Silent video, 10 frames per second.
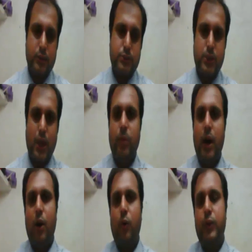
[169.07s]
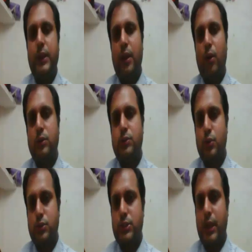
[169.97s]
Somehow we can
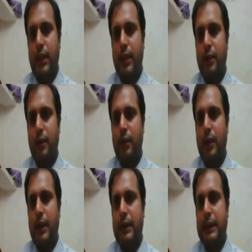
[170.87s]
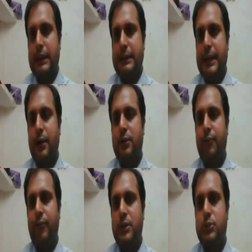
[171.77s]
also say that
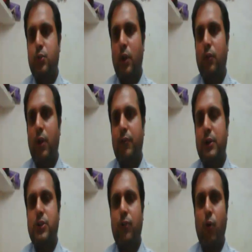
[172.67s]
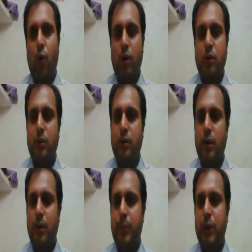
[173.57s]
the First World War was a war
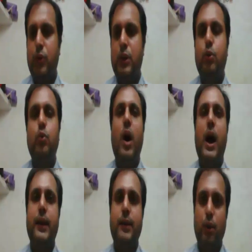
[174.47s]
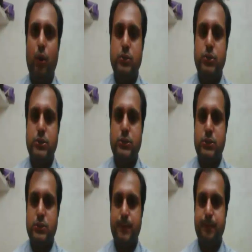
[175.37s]
between two
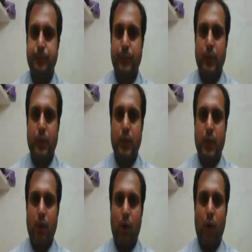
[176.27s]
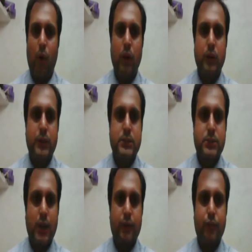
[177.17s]
ideologies. All
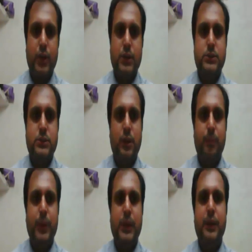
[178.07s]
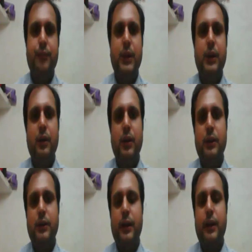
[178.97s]
these countries believed in the